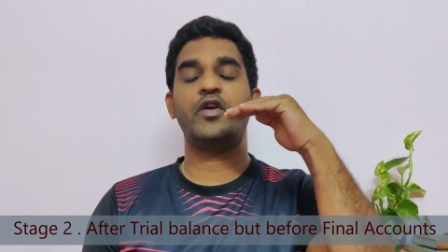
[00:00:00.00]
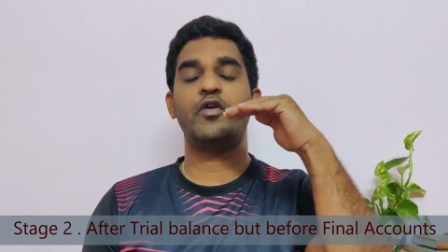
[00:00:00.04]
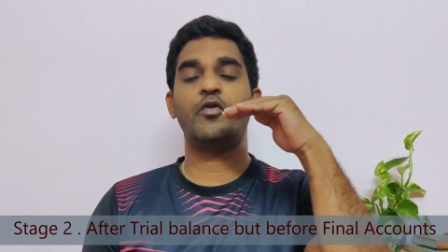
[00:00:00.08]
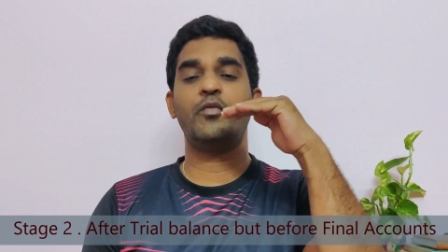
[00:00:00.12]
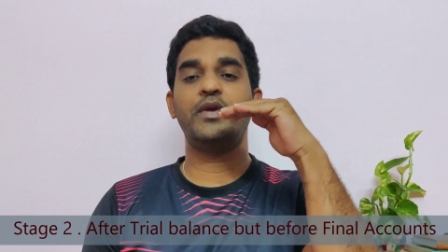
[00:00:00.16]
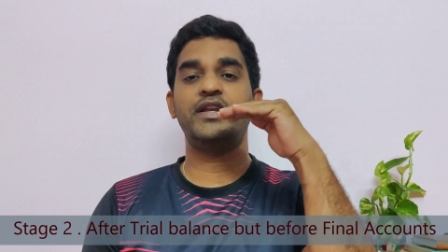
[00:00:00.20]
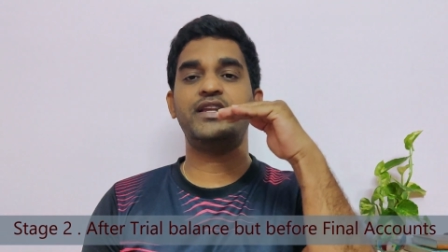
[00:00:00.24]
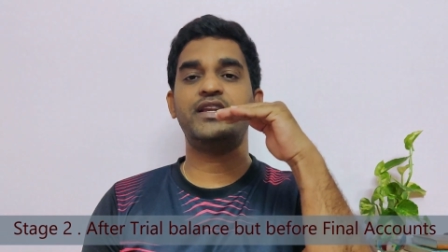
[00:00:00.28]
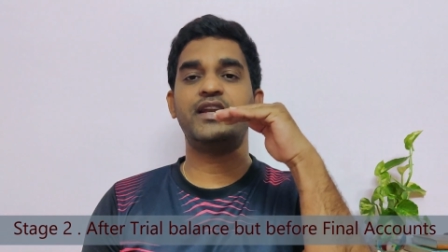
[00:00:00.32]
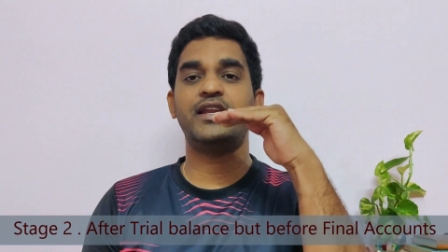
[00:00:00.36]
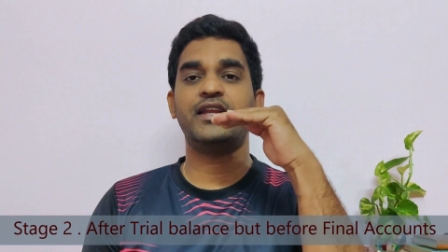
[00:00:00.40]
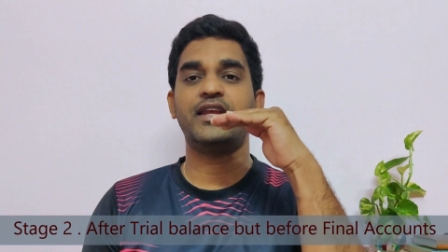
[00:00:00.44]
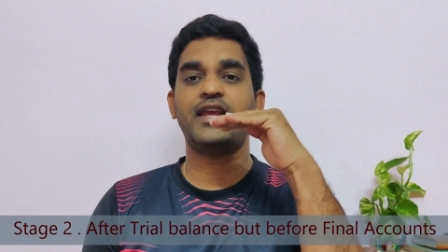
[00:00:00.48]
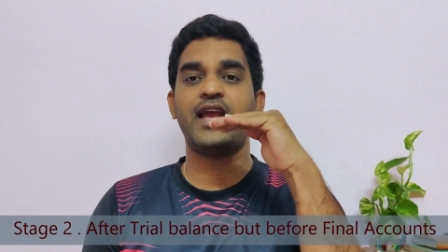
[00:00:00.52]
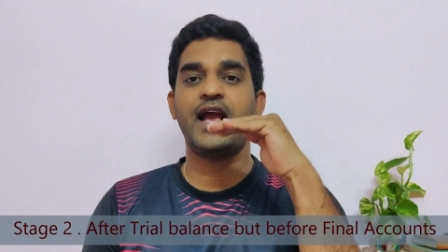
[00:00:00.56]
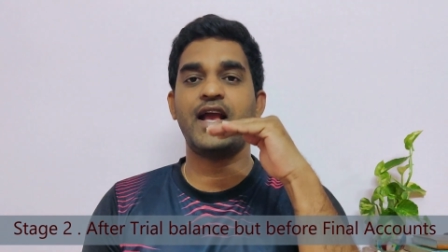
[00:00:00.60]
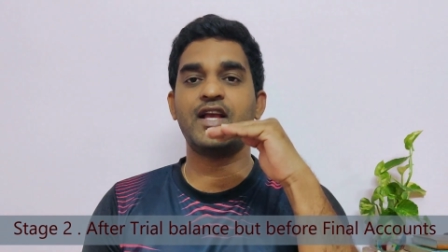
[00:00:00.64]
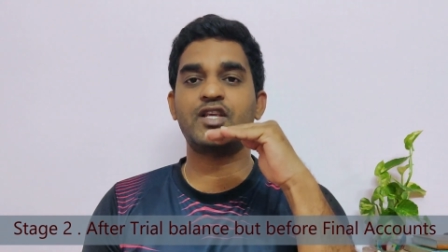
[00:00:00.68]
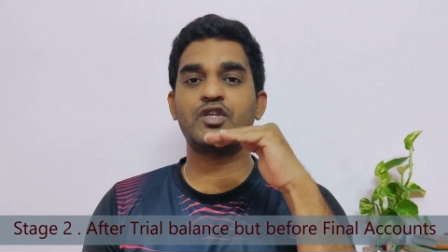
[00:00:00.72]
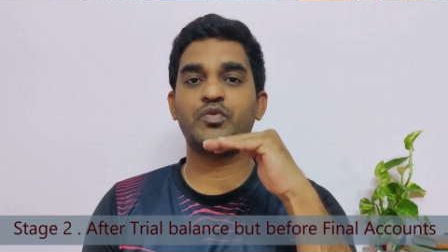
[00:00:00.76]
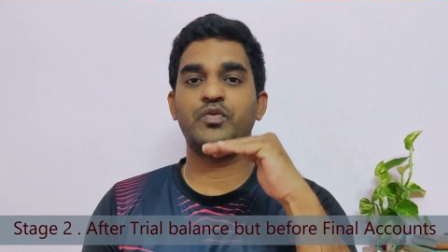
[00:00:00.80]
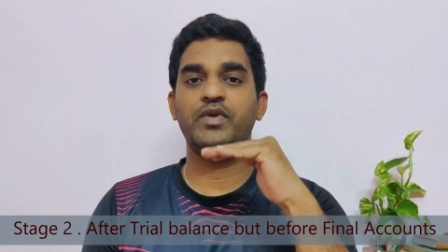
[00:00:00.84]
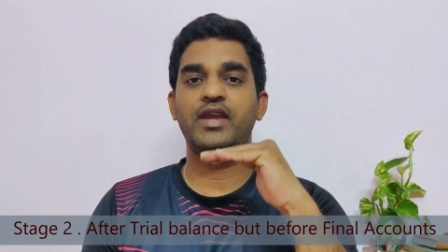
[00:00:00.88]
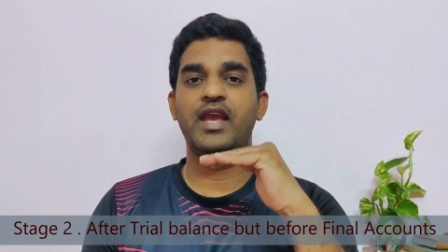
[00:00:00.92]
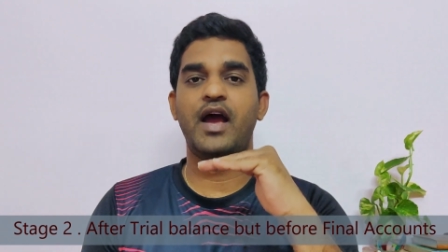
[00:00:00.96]
we omitted
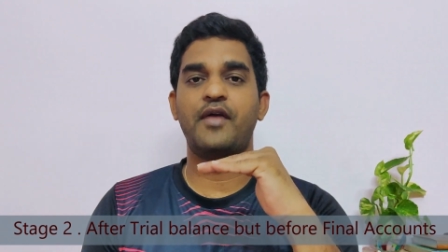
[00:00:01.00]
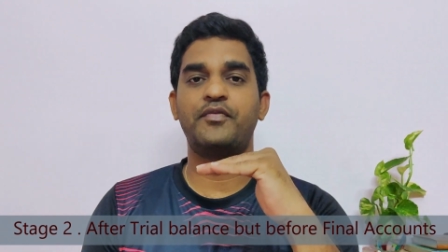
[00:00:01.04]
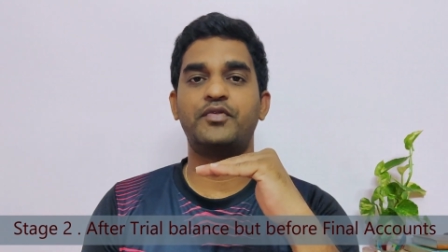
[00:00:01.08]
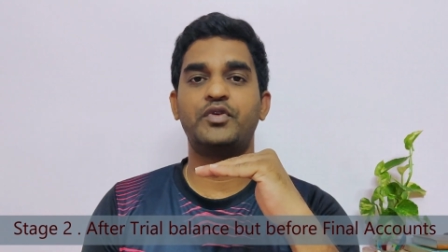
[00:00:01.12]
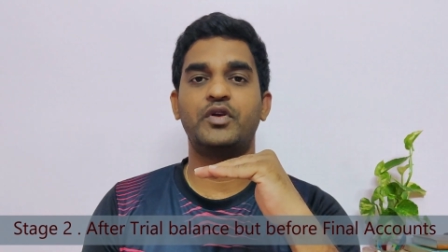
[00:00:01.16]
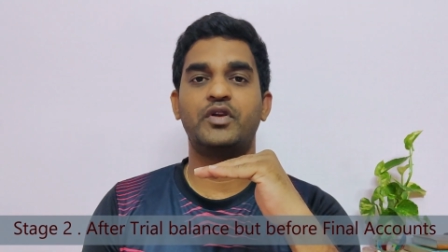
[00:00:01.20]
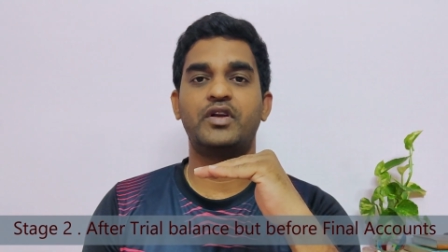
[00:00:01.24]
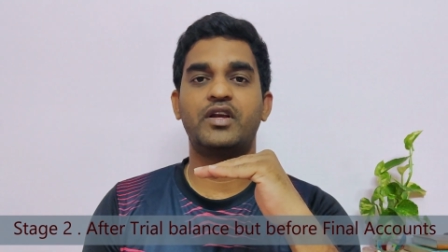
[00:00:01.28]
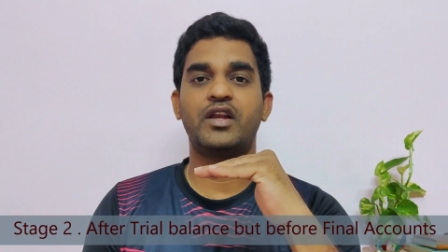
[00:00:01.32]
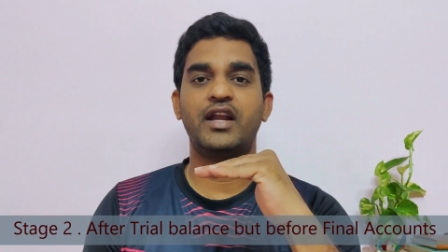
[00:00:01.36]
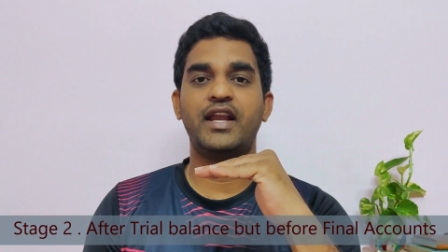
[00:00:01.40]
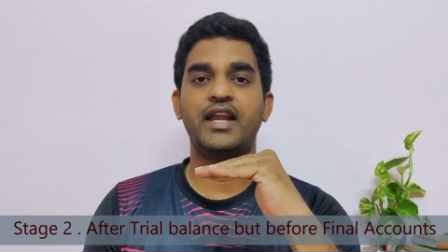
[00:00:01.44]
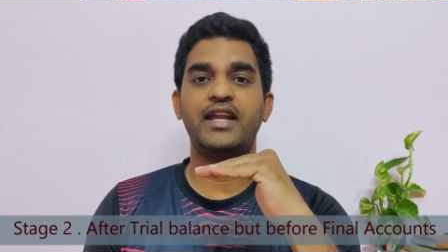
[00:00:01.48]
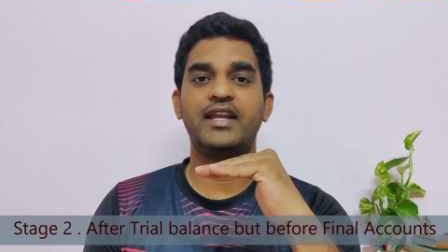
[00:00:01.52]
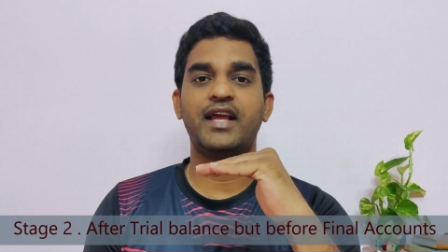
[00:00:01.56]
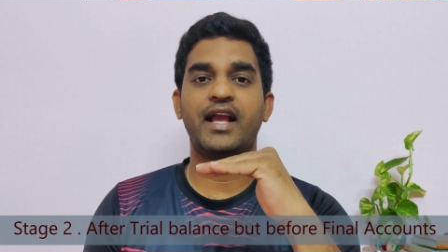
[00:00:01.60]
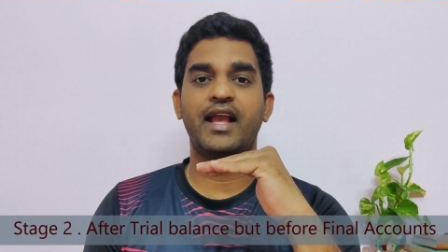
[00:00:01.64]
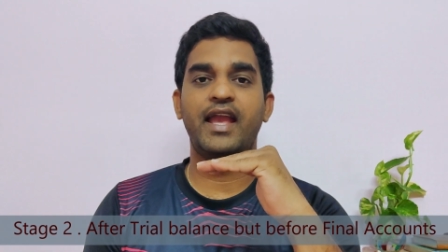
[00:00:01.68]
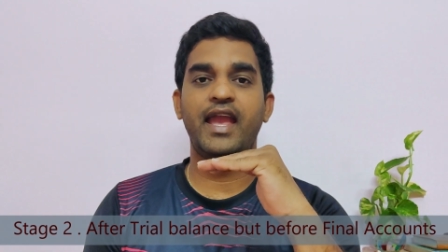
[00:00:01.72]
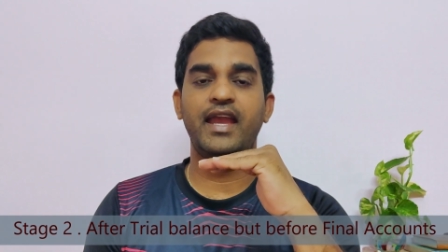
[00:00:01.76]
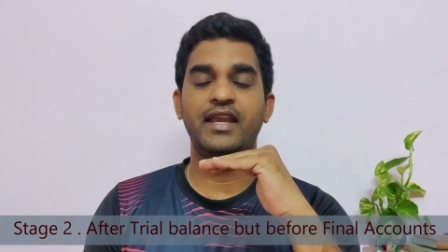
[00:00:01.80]
cash, we have to credit